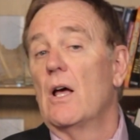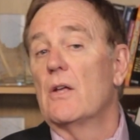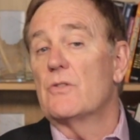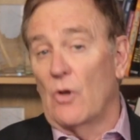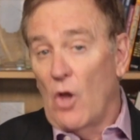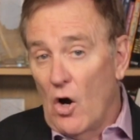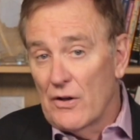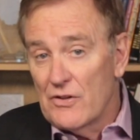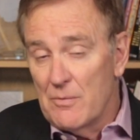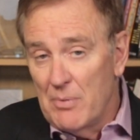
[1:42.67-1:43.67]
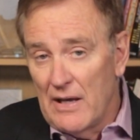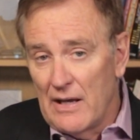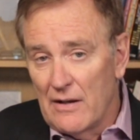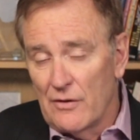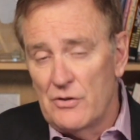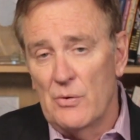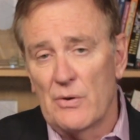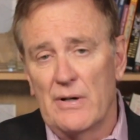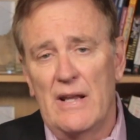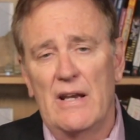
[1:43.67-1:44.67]
so long as he paid a
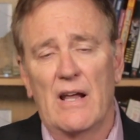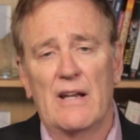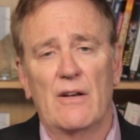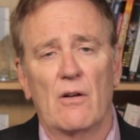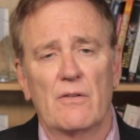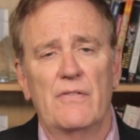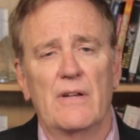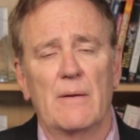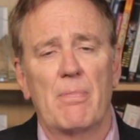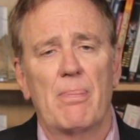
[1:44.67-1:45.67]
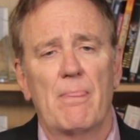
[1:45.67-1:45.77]
$289 fee.